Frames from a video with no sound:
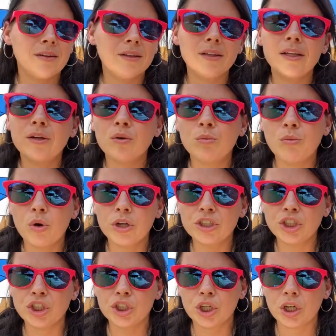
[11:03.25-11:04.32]
A little
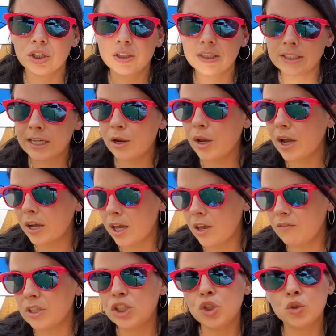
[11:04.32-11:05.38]
moisture. Today I
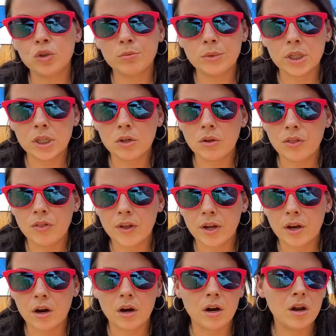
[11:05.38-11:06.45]
gave it to him a little
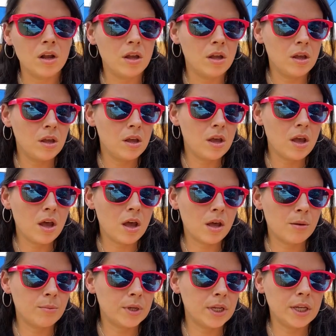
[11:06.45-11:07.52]
thicker.
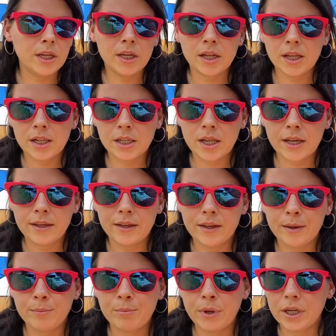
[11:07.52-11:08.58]
And he didn't like
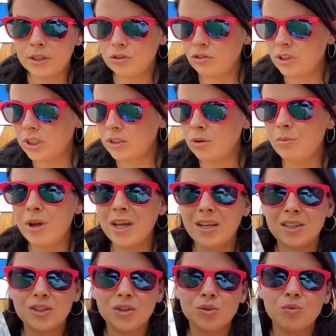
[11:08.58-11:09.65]
it, but just don't make
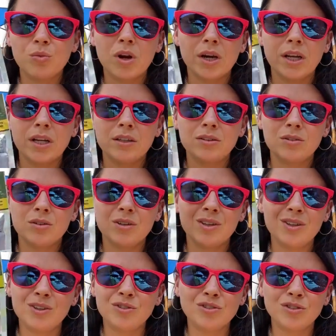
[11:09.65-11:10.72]
it too runny.
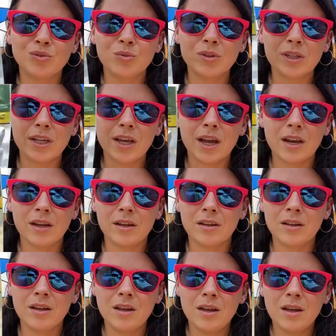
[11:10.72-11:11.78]
You just really kind of
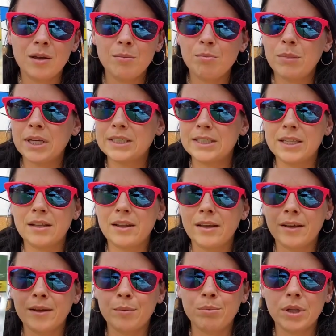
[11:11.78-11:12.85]
mix it
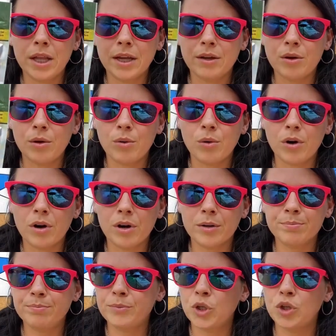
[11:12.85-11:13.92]
like a Play-Doh or a
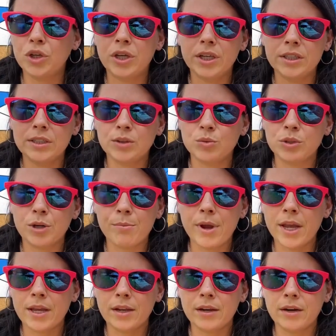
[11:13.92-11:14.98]
cookies when you're
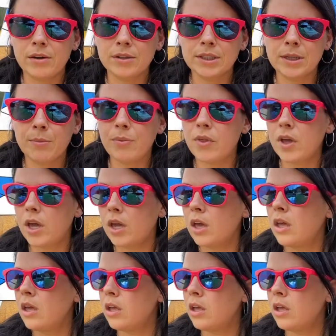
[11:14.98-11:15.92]
making it or something.